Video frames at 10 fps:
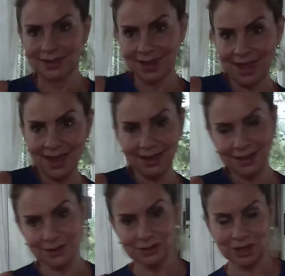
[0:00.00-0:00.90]

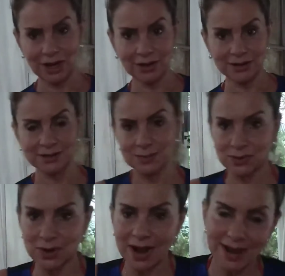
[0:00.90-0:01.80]
Like, share,
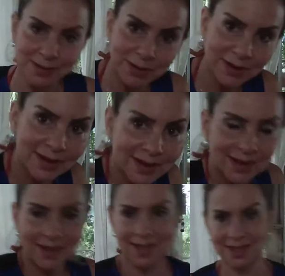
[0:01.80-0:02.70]
subscribe,
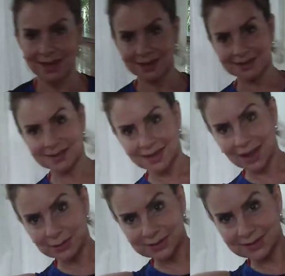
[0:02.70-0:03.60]
and
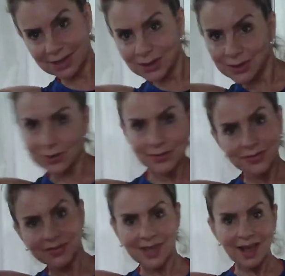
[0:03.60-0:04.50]
I'll see you
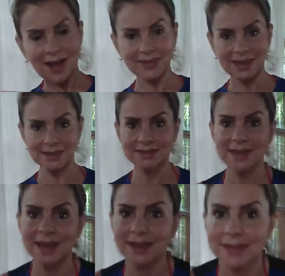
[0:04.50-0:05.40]
on the
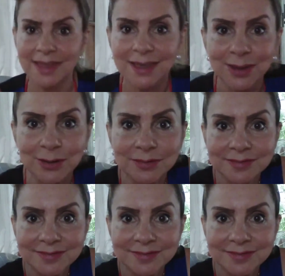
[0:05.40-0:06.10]
inside. Thank you.